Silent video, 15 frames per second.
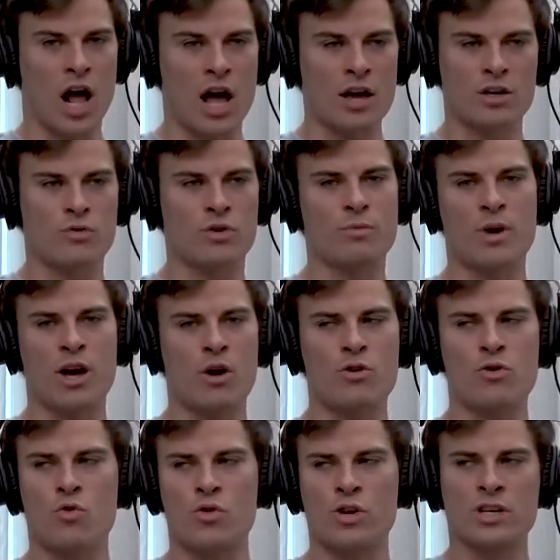argue with my
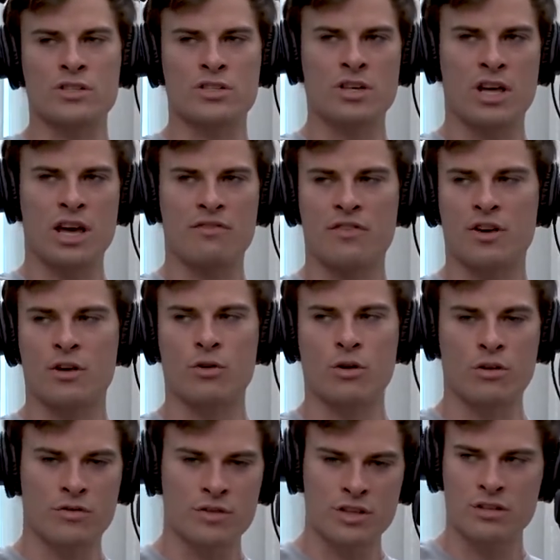own audience, so they fuck
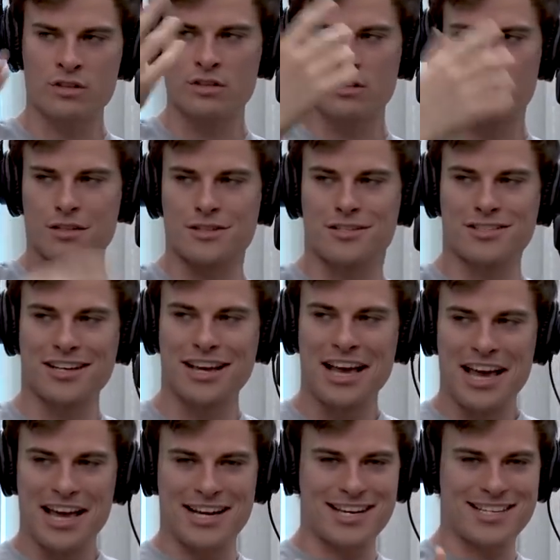off, and then
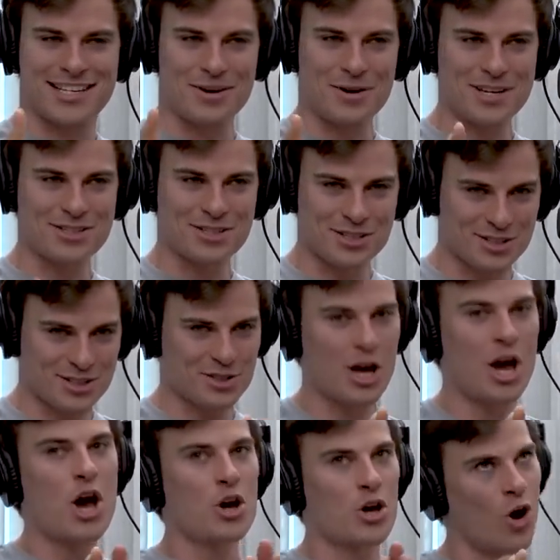it's always just this
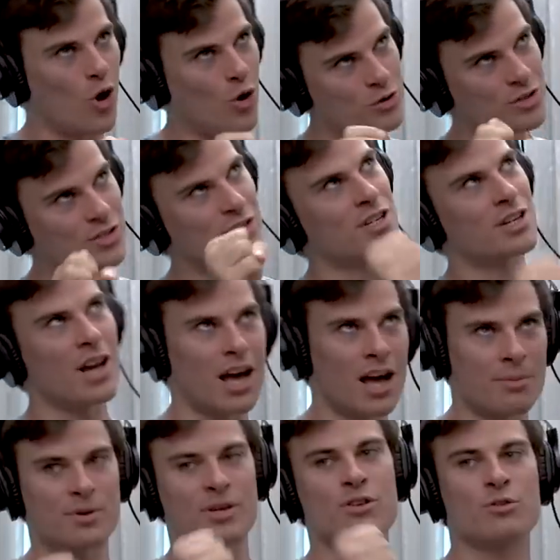constant
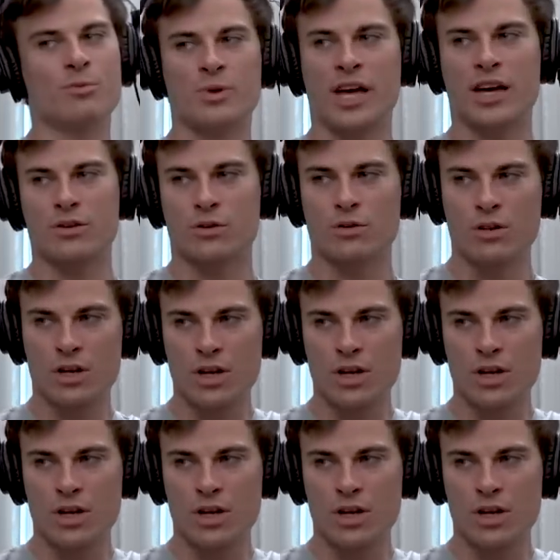uphill battle.